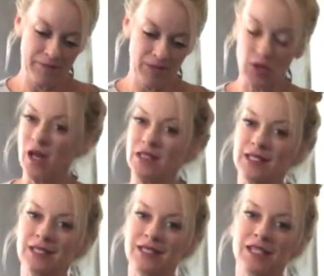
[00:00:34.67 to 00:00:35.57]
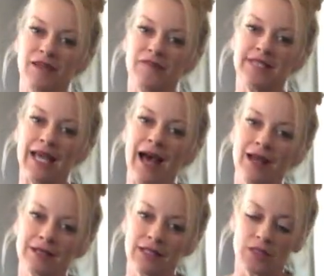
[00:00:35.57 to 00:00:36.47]
they're called stuff
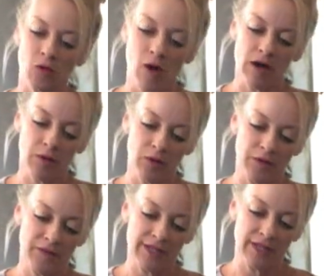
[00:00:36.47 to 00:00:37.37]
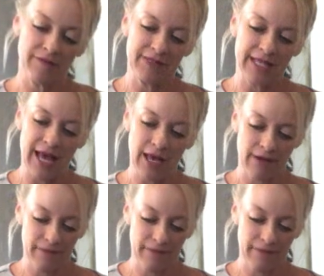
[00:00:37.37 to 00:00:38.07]
sacks. It's a waterproof stuff sack.